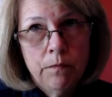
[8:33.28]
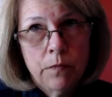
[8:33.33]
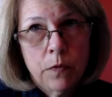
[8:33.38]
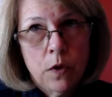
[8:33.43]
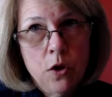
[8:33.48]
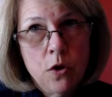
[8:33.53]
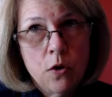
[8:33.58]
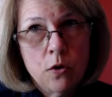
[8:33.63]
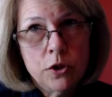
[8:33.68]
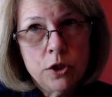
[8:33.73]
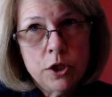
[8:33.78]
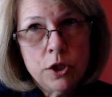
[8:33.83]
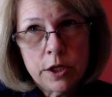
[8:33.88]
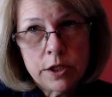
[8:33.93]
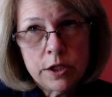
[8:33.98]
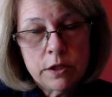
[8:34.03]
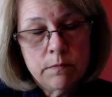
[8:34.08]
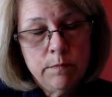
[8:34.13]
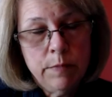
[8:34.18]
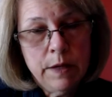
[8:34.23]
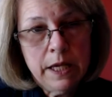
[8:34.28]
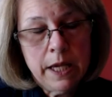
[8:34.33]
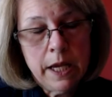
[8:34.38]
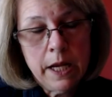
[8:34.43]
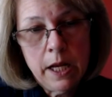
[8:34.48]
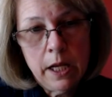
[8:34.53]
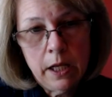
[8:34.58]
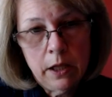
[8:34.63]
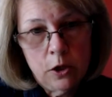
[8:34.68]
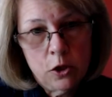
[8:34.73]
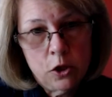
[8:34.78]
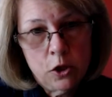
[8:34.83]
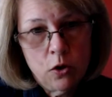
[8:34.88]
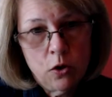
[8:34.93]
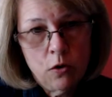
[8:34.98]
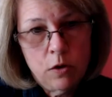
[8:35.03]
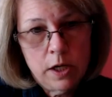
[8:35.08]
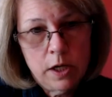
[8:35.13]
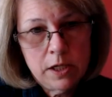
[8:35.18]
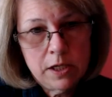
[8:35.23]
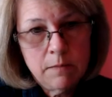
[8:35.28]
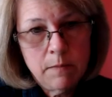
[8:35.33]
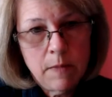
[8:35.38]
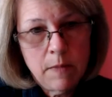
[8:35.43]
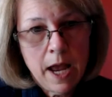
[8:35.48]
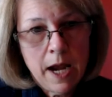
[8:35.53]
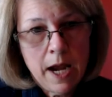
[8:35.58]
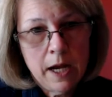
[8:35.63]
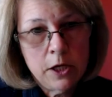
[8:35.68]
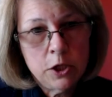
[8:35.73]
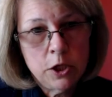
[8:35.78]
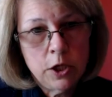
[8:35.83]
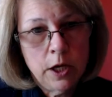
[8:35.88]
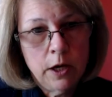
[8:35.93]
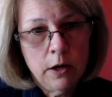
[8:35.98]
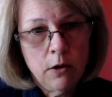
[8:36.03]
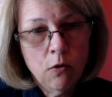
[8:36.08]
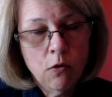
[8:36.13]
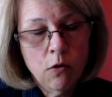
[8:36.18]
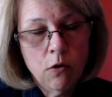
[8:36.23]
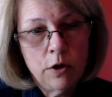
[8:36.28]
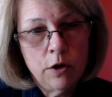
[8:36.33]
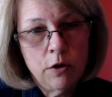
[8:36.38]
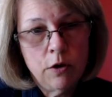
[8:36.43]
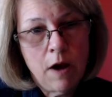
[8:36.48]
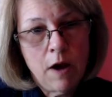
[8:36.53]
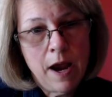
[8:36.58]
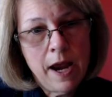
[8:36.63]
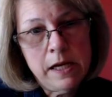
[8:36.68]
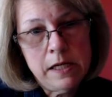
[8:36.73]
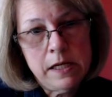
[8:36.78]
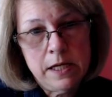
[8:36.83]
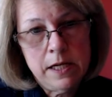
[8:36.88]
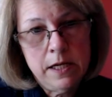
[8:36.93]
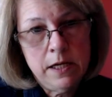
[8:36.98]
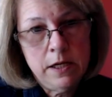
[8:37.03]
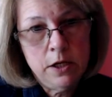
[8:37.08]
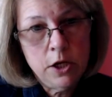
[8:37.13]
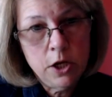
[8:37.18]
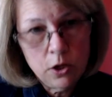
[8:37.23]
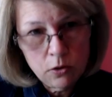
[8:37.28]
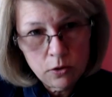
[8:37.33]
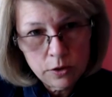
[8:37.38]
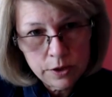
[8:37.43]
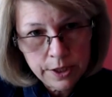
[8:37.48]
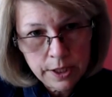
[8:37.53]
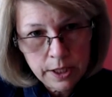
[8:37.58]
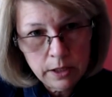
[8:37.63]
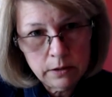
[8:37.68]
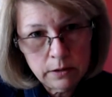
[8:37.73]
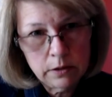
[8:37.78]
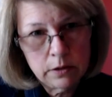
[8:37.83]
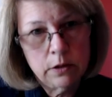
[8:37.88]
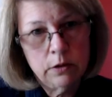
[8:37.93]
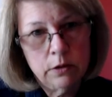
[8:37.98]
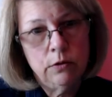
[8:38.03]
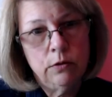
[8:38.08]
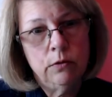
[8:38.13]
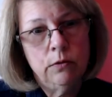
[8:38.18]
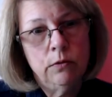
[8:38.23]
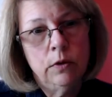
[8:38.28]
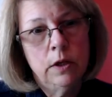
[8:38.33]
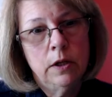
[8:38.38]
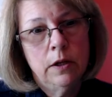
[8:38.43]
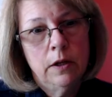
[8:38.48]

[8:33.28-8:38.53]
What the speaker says: you're just beginning the journey to manage it or you're 18 years into